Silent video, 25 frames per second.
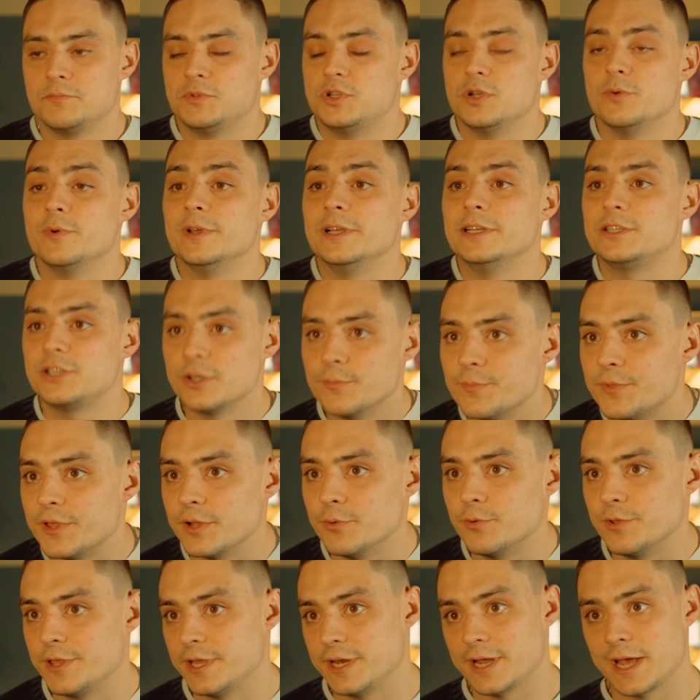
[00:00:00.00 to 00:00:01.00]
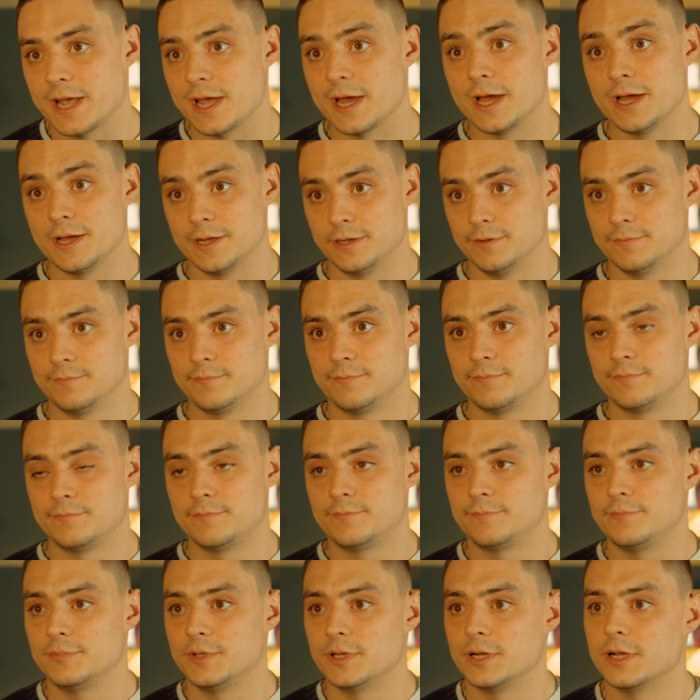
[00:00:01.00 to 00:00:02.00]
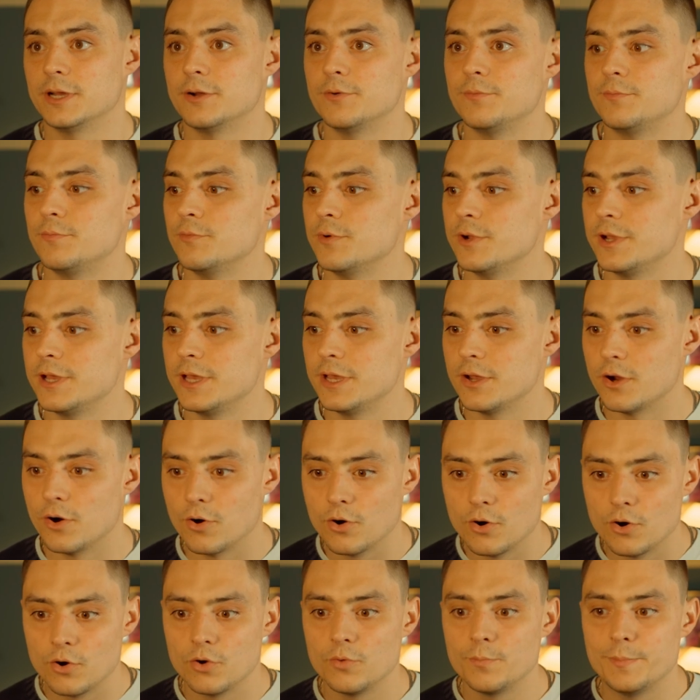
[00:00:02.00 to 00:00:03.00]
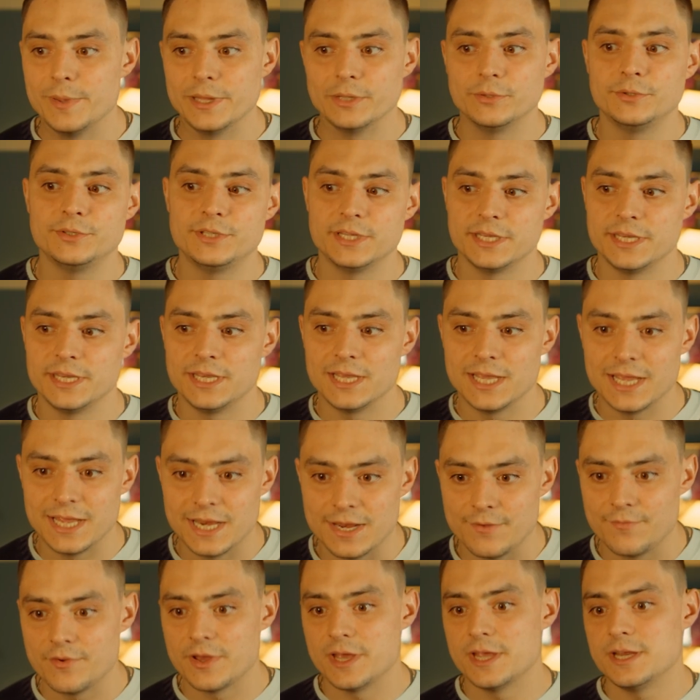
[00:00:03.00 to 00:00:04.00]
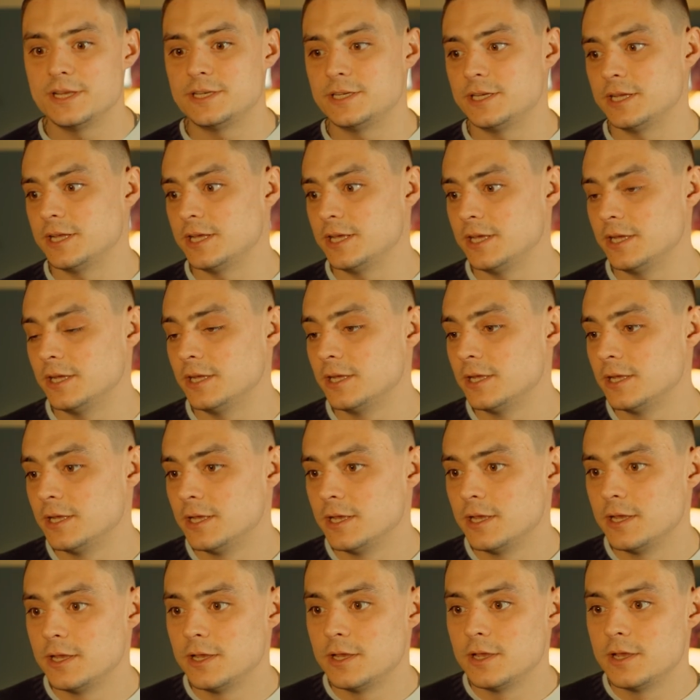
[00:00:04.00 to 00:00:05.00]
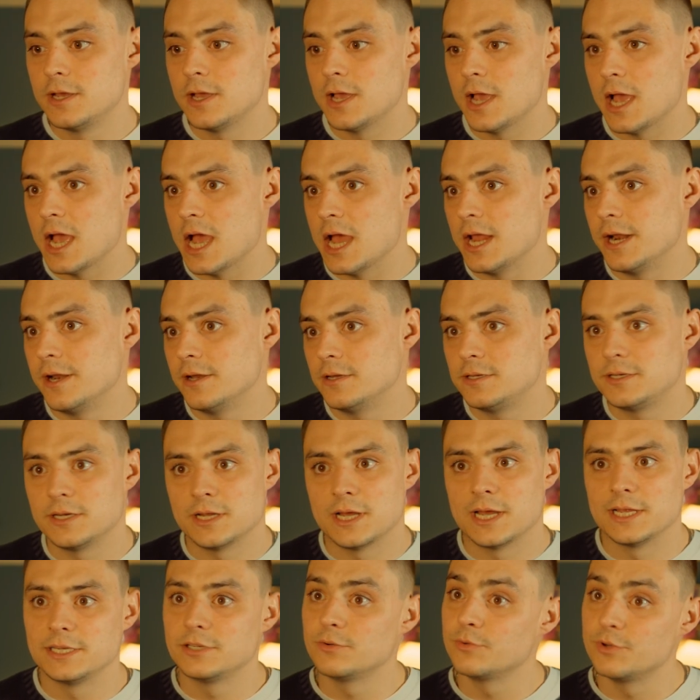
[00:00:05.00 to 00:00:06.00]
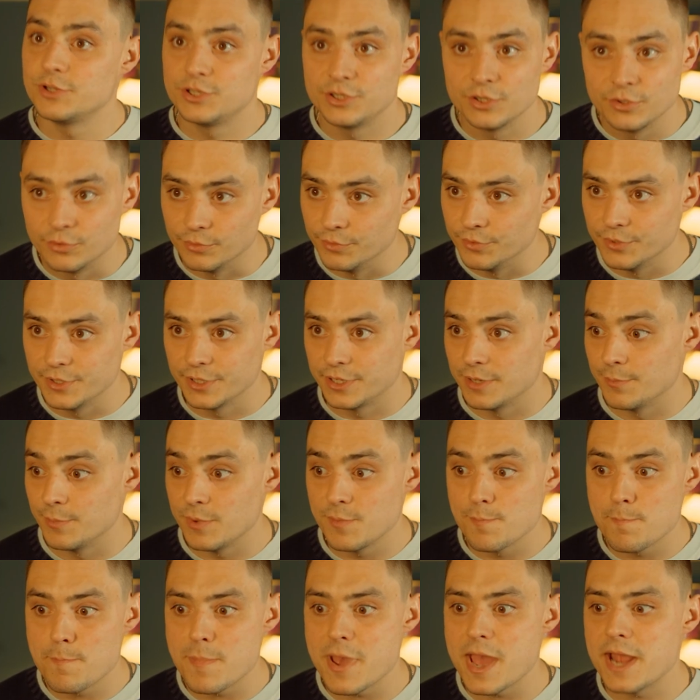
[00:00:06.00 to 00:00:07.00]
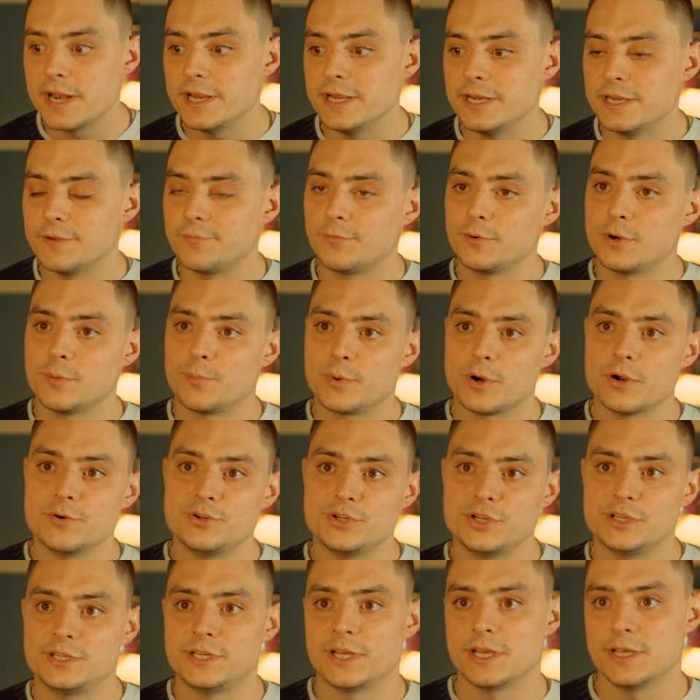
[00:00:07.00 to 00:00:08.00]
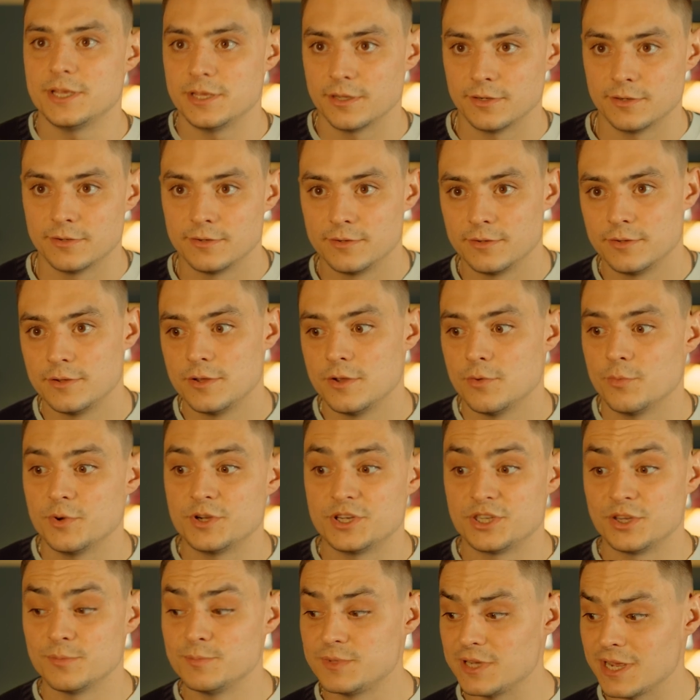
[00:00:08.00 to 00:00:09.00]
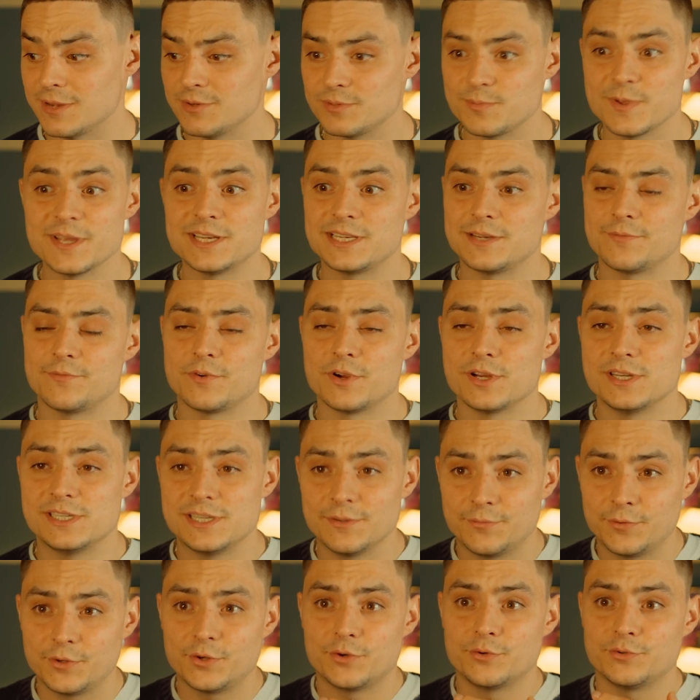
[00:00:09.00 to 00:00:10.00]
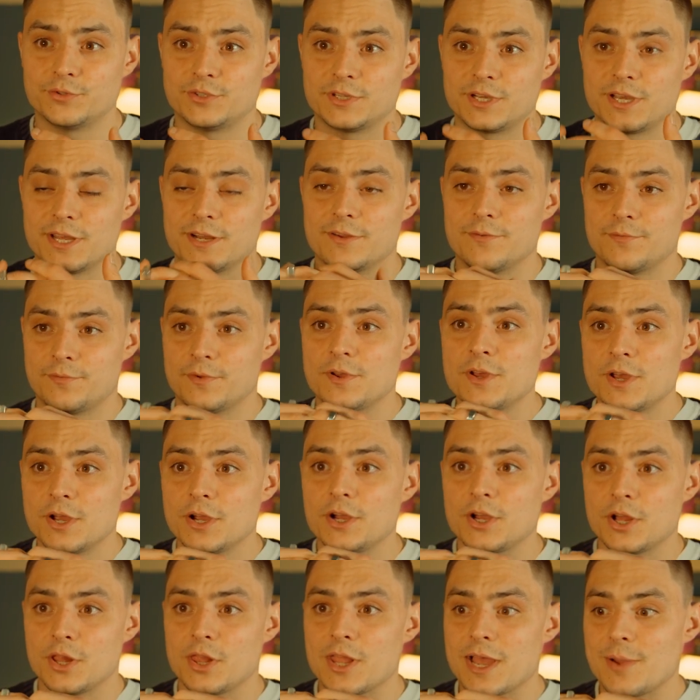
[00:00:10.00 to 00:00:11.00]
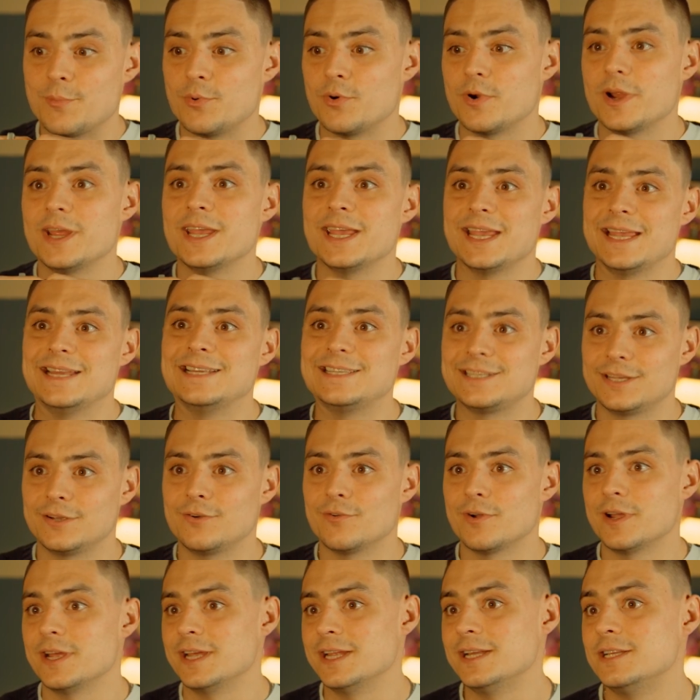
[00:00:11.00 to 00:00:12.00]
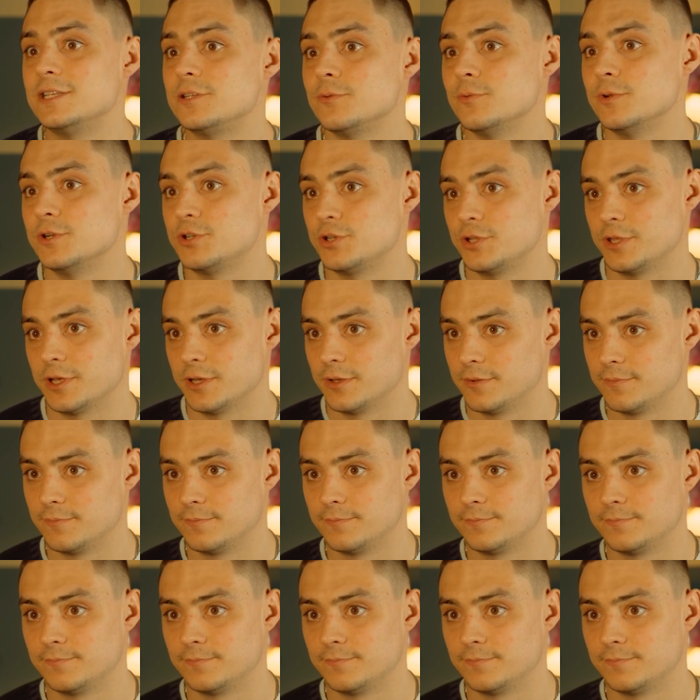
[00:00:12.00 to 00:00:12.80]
doing something within AI. You know, we're all building, innovating, and as a result, there can be many different approaches taken, which sometimes makes it very difficult to kind of collaborate, integrate into each other.